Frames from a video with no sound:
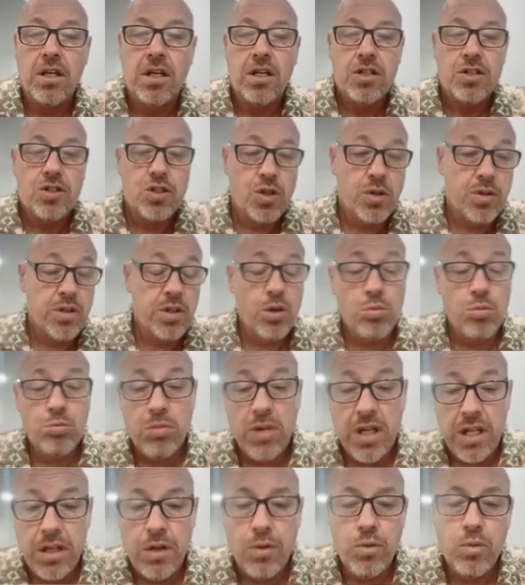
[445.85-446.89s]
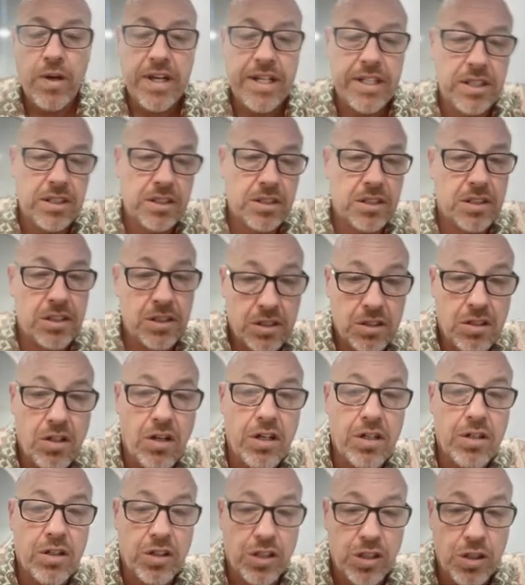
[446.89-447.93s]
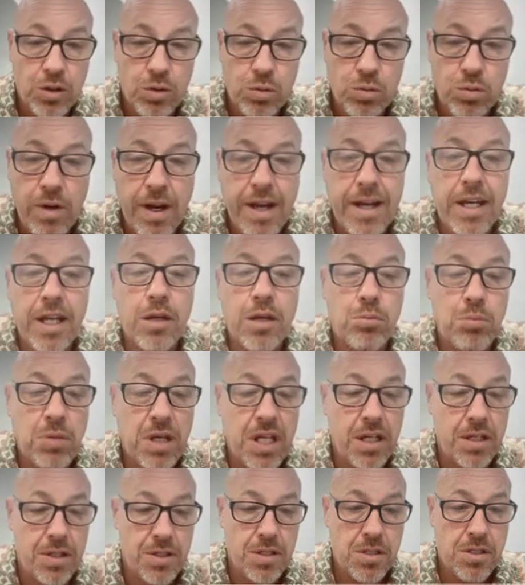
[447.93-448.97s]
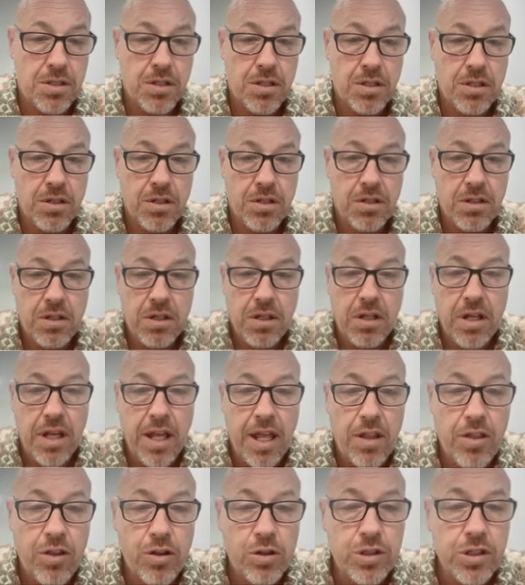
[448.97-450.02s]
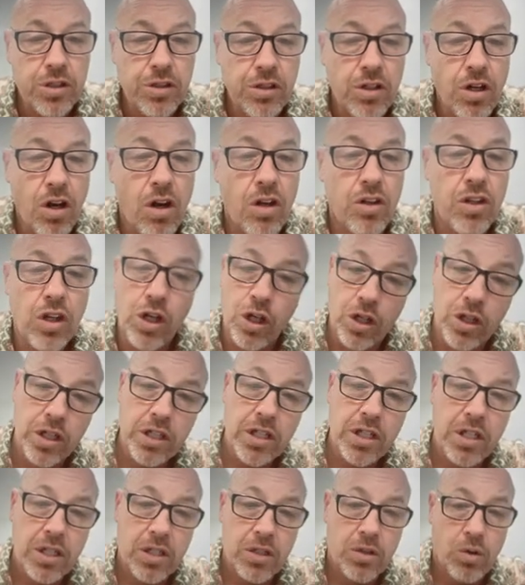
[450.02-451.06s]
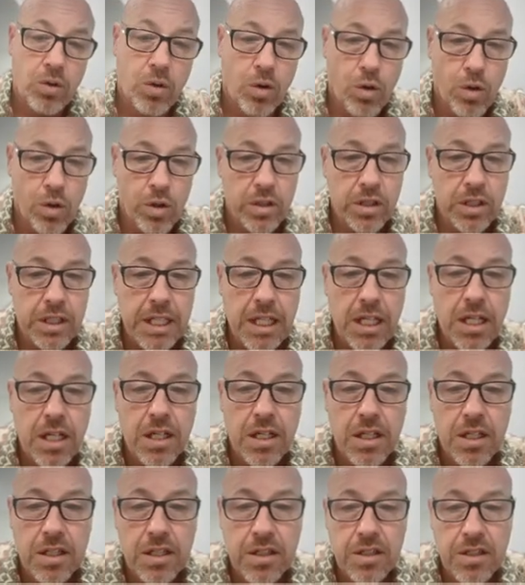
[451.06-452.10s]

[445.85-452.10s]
So there are many ways to start your writing piece, and those are called a hook or a lead.